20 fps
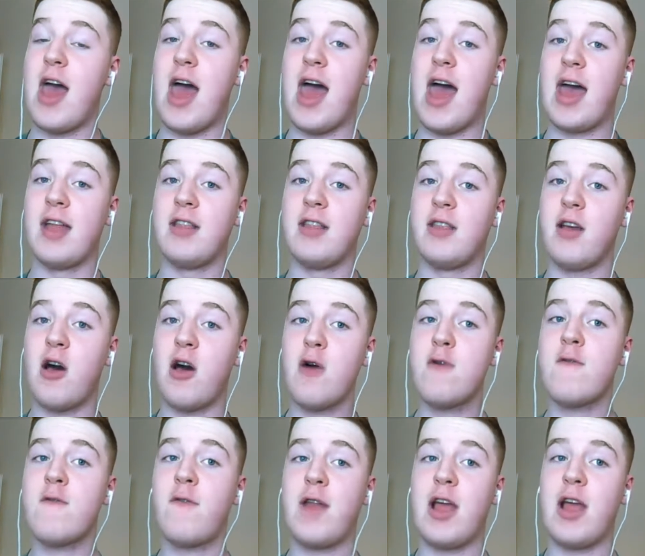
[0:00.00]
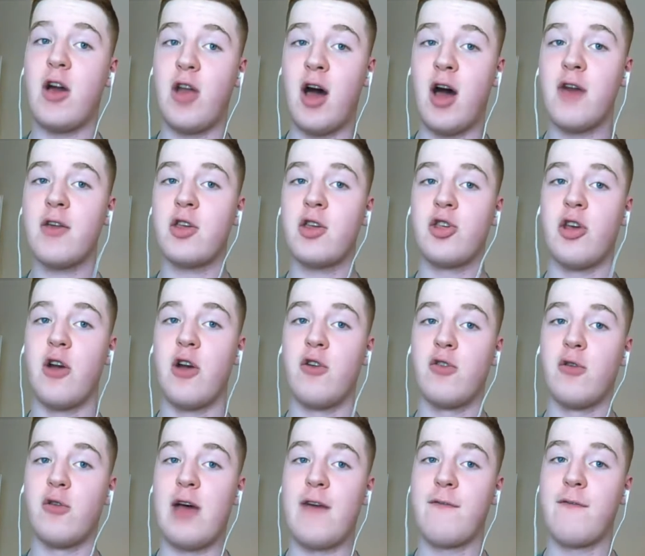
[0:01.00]
And hopefully on other
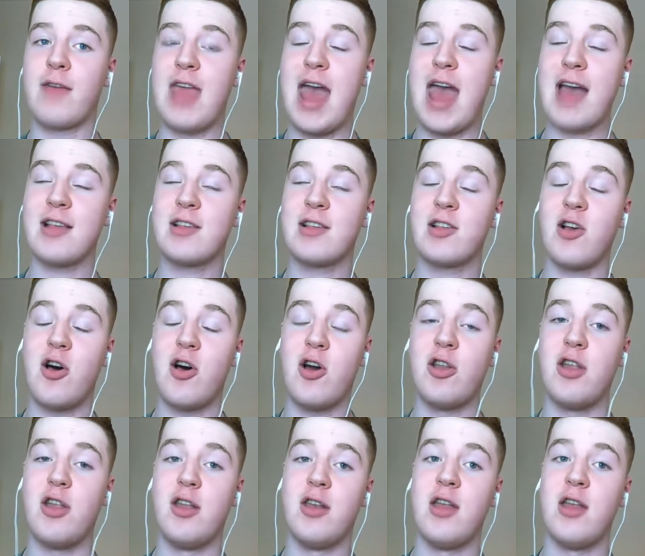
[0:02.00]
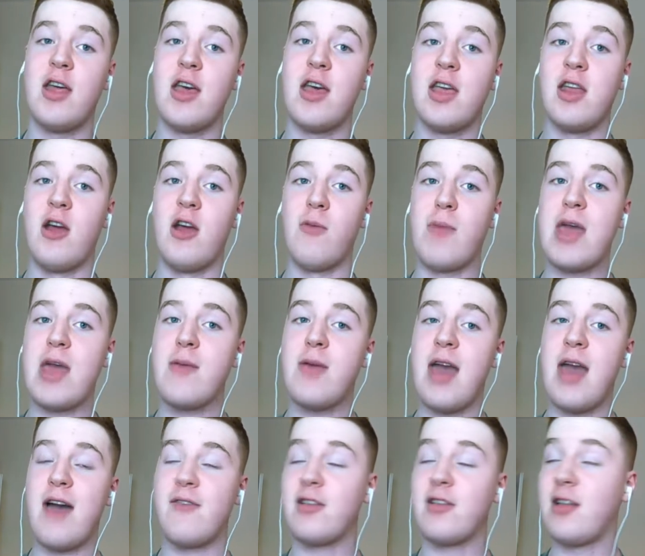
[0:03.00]
shows we'll have guests on and, maybe
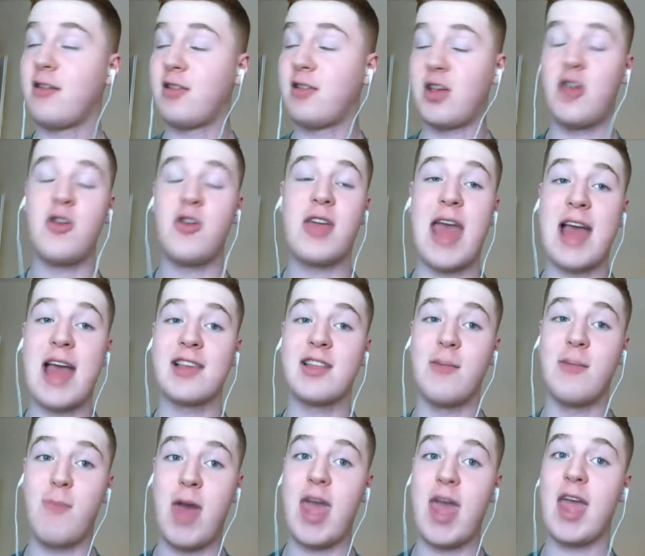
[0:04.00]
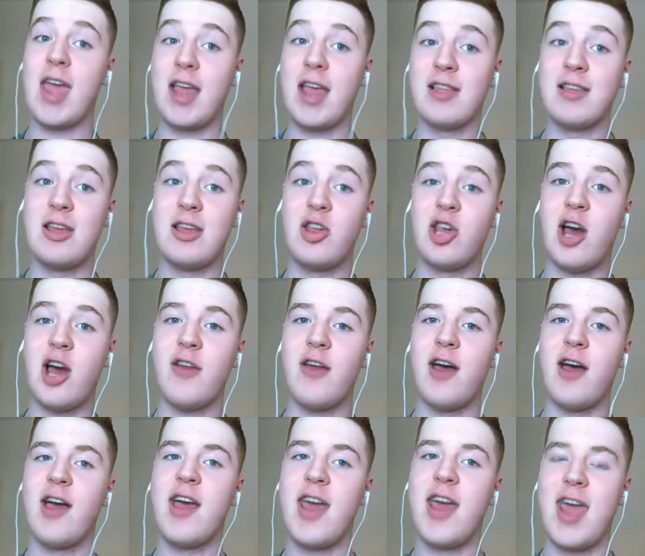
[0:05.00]
having two guests debating against each
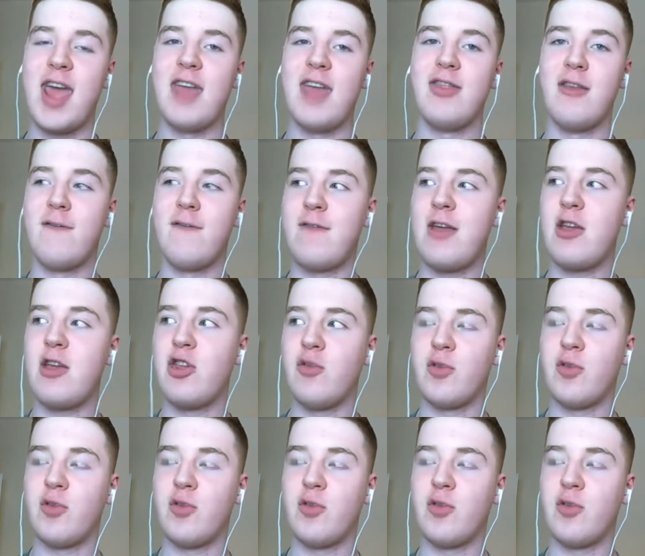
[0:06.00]
other in the future.